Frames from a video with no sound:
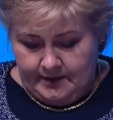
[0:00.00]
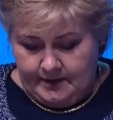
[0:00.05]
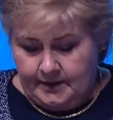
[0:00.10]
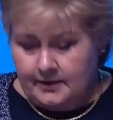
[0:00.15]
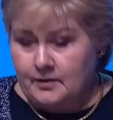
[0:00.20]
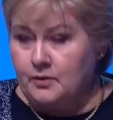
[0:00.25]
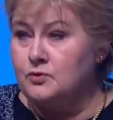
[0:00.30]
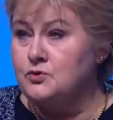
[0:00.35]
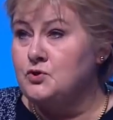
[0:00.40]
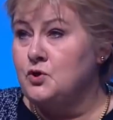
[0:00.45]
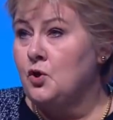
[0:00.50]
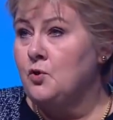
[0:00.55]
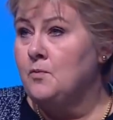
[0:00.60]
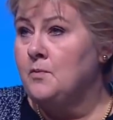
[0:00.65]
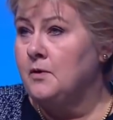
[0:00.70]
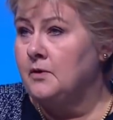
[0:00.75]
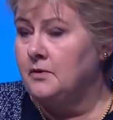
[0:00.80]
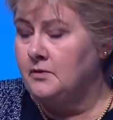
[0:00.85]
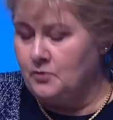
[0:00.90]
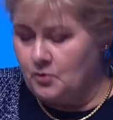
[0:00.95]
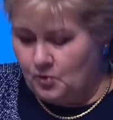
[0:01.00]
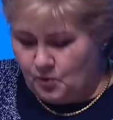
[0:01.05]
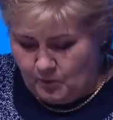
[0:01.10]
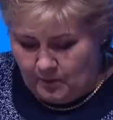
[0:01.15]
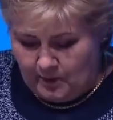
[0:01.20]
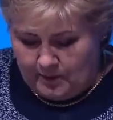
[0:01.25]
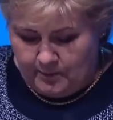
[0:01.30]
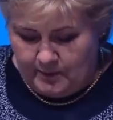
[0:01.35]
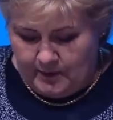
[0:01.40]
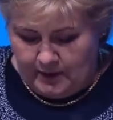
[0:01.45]
In October,
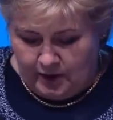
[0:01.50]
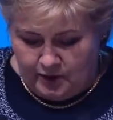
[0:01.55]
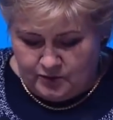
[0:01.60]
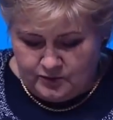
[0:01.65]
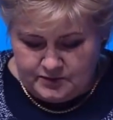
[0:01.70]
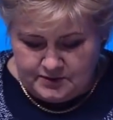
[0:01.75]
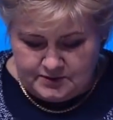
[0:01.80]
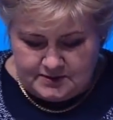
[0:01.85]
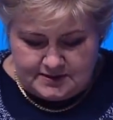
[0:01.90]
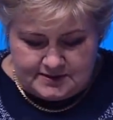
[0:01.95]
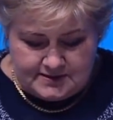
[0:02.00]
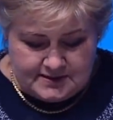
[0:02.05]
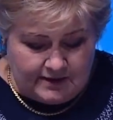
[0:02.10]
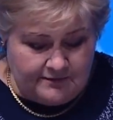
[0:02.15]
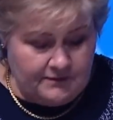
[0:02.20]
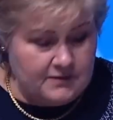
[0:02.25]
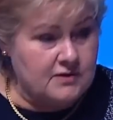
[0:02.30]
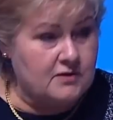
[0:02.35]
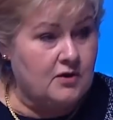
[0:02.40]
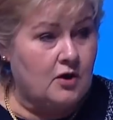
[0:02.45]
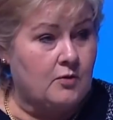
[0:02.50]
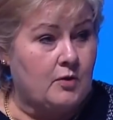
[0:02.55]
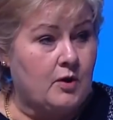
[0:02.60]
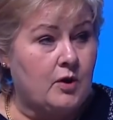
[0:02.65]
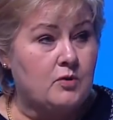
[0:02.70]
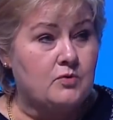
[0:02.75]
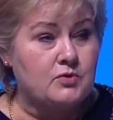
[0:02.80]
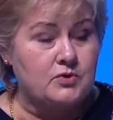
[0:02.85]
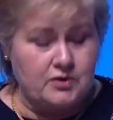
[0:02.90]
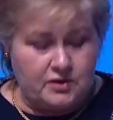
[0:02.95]
Norway will host the 7th Our
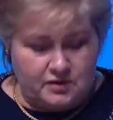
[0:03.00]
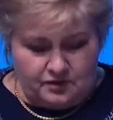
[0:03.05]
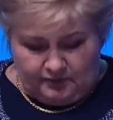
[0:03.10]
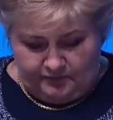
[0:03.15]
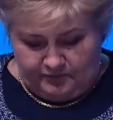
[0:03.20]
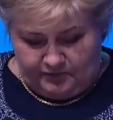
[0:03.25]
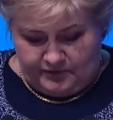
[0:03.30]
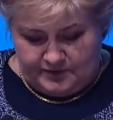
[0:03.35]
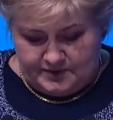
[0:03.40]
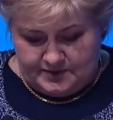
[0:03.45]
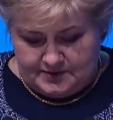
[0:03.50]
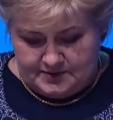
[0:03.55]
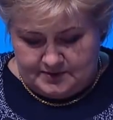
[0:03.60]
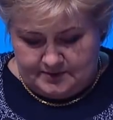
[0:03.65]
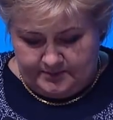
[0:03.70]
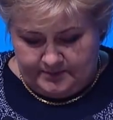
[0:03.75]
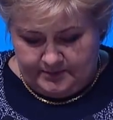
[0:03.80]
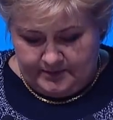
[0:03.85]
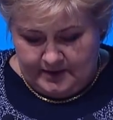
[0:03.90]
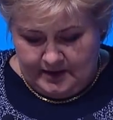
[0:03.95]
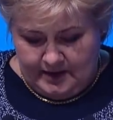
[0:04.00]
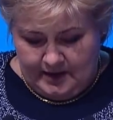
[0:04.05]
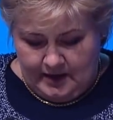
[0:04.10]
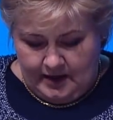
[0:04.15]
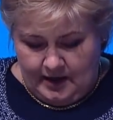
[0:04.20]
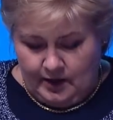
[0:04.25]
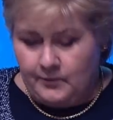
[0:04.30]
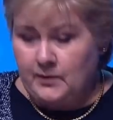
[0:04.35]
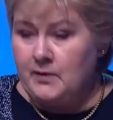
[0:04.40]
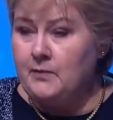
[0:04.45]
Ocean Conference,
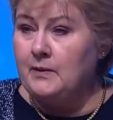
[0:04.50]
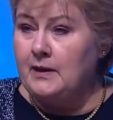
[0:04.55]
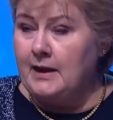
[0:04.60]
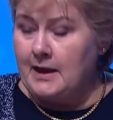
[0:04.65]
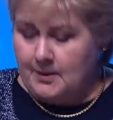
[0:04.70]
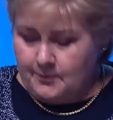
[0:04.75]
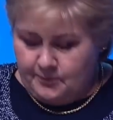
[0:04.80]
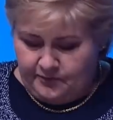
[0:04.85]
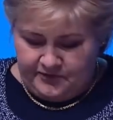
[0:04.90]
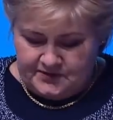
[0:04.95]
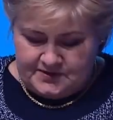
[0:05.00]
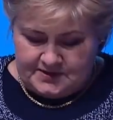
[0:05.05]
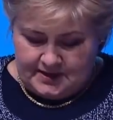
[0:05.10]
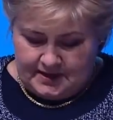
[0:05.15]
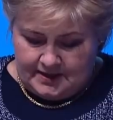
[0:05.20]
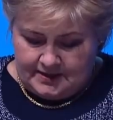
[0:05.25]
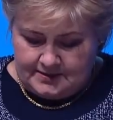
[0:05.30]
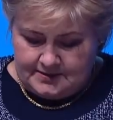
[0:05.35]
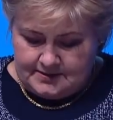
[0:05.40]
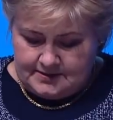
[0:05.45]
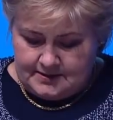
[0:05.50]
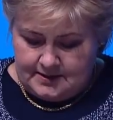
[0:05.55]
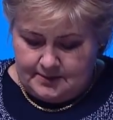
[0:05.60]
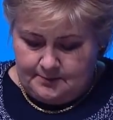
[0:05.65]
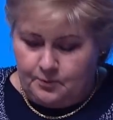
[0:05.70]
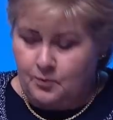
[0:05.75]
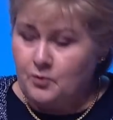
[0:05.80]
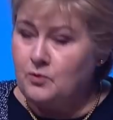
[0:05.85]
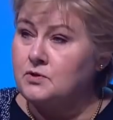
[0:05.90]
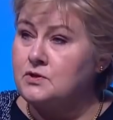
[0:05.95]
and we will emphasize the
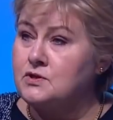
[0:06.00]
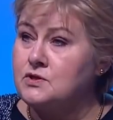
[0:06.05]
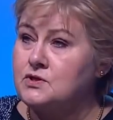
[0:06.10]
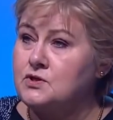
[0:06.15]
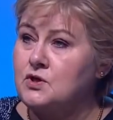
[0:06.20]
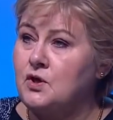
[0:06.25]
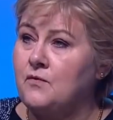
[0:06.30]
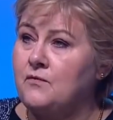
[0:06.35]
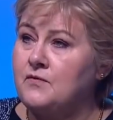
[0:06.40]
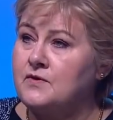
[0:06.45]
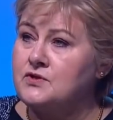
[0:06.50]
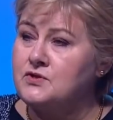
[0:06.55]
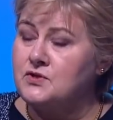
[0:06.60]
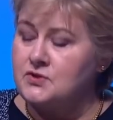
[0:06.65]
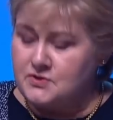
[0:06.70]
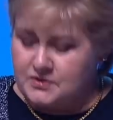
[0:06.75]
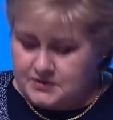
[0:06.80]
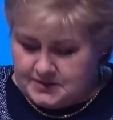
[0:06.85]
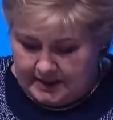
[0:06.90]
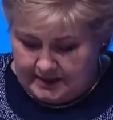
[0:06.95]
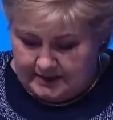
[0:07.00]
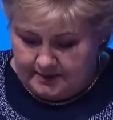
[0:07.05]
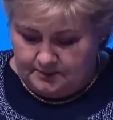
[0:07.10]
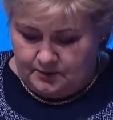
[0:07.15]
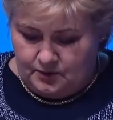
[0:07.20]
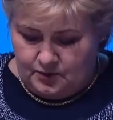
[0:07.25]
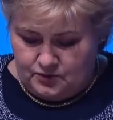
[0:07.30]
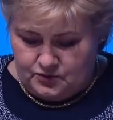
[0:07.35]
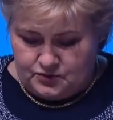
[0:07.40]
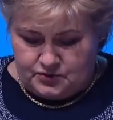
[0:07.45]
importance of a
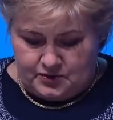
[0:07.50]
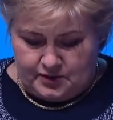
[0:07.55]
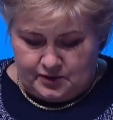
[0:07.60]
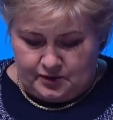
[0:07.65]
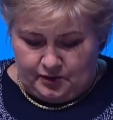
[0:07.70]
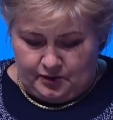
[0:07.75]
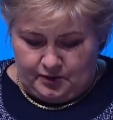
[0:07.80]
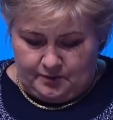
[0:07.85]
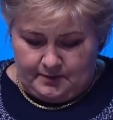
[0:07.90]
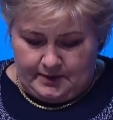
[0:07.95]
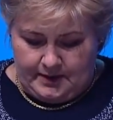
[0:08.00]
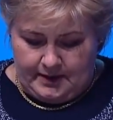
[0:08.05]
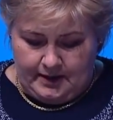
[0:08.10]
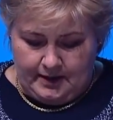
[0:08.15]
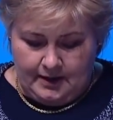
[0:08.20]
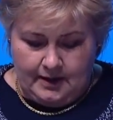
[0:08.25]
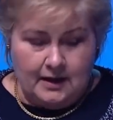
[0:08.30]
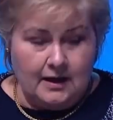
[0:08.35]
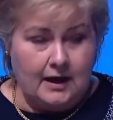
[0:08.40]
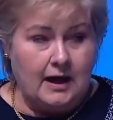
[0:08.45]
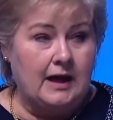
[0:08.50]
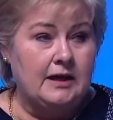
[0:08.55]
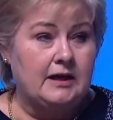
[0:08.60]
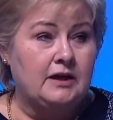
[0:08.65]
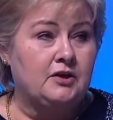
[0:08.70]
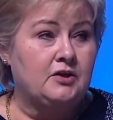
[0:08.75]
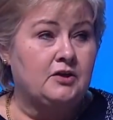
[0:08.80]
sustainable ocean economy and a